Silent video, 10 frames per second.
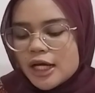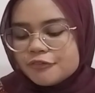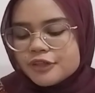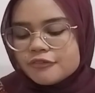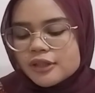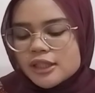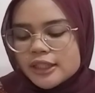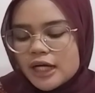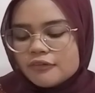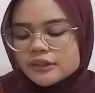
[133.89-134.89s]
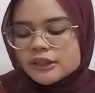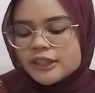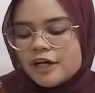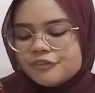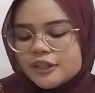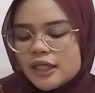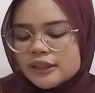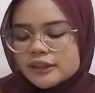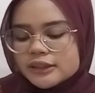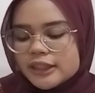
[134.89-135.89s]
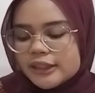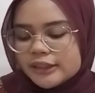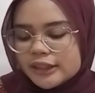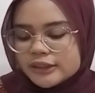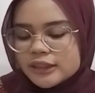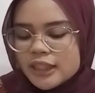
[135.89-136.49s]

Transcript: and we want to let our students have the understanding that